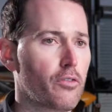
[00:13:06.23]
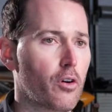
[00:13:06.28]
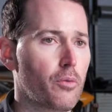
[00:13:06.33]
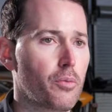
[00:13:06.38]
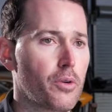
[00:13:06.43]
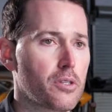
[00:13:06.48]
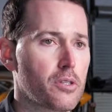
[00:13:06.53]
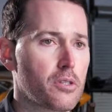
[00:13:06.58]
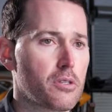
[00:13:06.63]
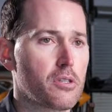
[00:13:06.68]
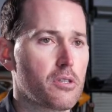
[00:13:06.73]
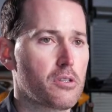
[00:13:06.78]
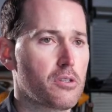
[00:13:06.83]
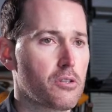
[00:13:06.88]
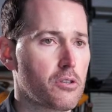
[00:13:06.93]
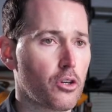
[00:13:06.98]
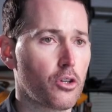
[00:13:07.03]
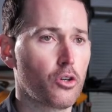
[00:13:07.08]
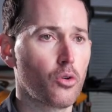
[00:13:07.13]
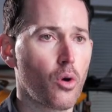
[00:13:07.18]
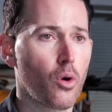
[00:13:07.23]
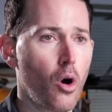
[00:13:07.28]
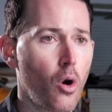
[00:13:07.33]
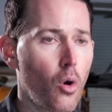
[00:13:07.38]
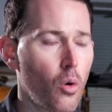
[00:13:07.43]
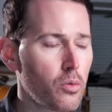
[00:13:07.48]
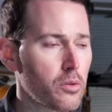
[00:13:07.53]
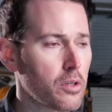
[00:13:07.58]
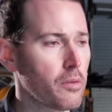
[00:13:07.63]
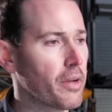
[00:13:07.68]
our businesses is to
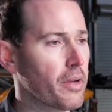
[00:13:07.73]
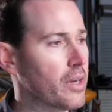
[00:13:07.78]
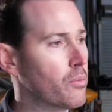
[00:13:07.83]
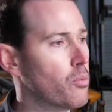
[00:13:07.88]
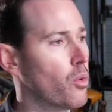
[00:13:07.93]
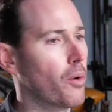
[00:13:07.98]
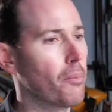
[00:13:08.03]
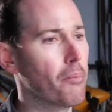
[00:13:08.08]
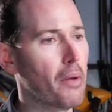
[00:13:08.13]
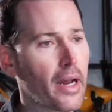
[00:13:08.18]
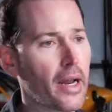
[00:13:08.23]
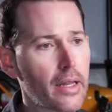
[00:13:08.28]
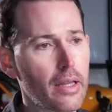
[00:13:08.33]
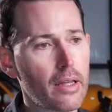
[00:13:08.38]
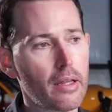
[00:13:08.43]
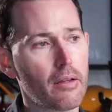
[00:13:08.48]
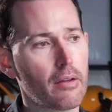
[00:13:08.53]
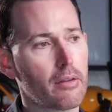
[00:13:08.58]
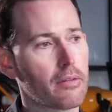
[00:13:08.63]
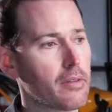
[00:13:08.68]
grow, to make more money,